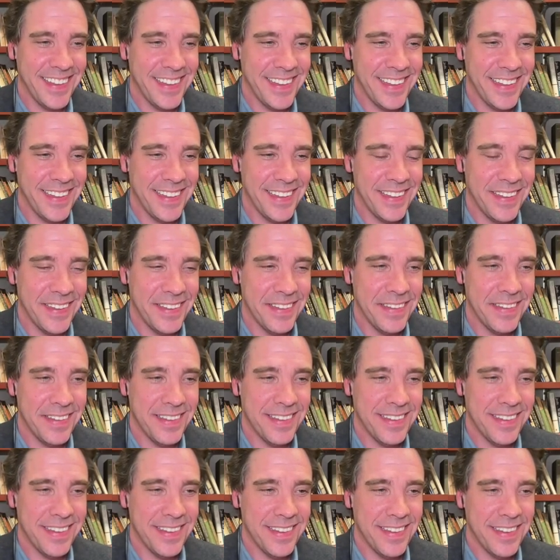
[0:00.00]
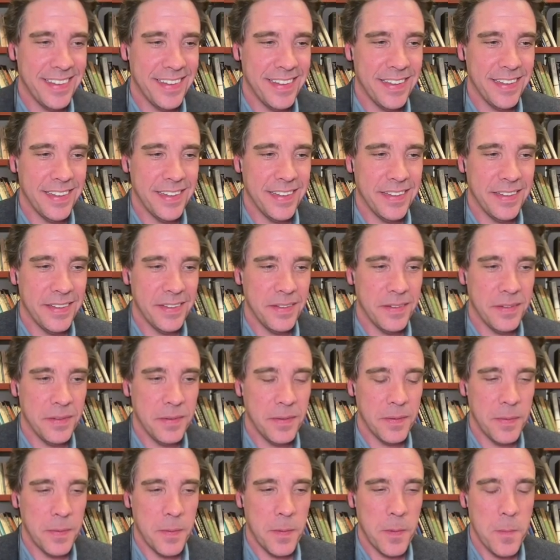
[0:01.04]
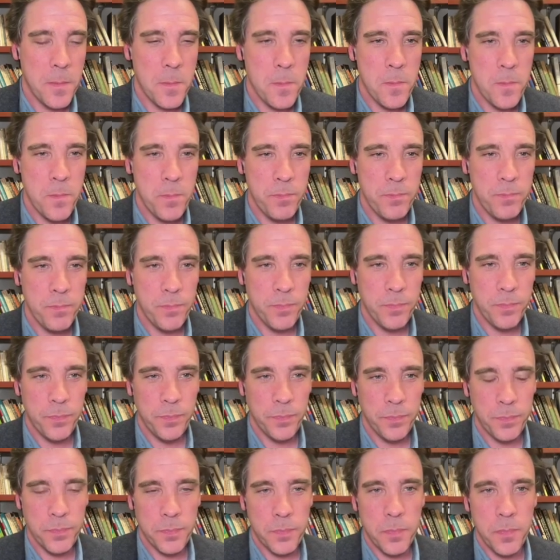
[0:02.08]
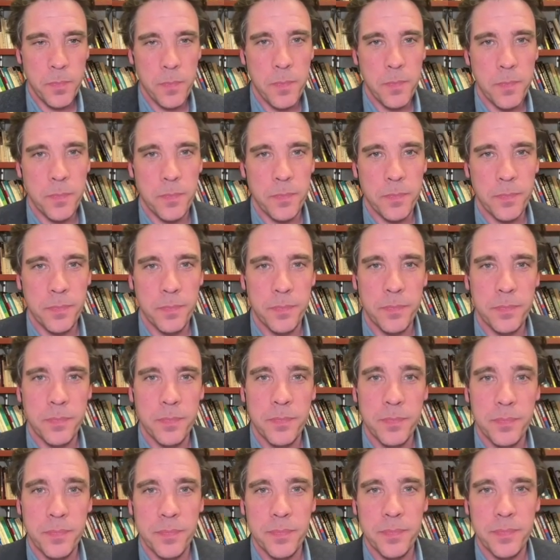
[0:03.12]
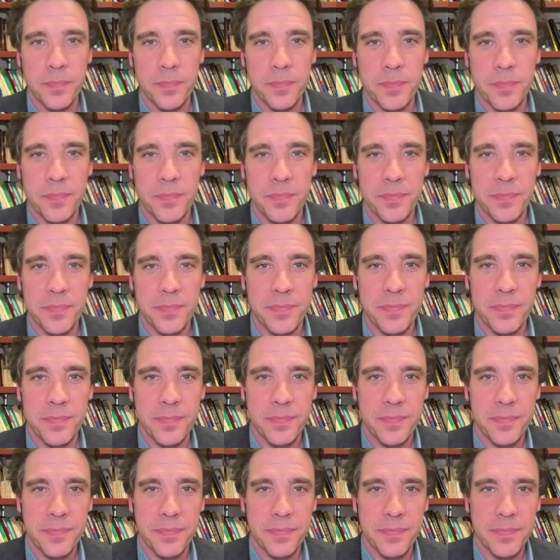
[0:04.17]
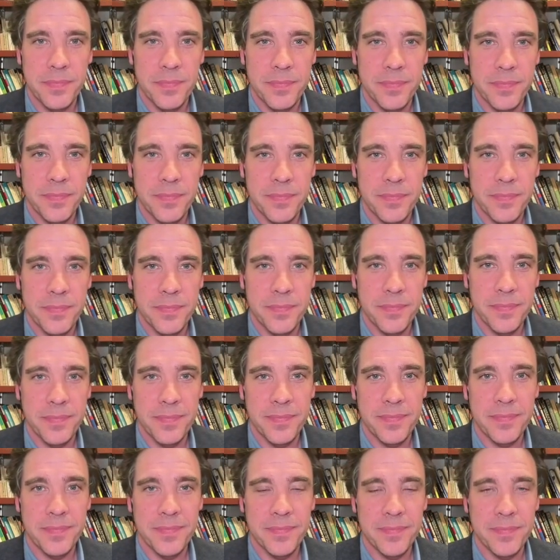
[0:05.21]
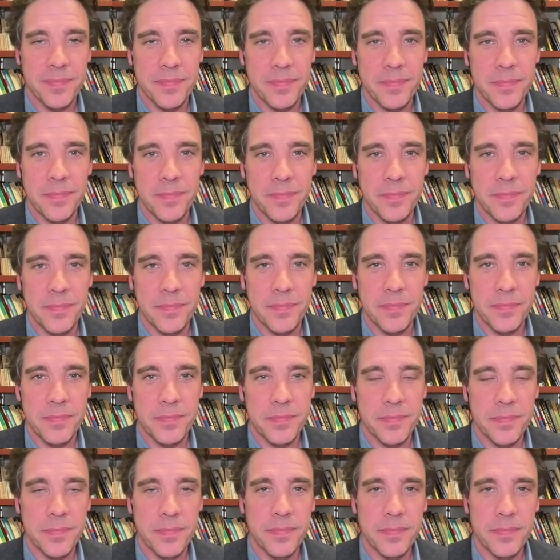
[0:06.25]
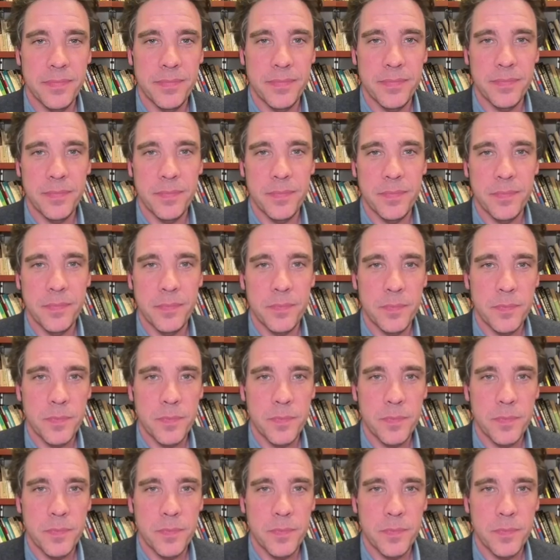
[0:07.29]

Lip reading: This person isn't speaking.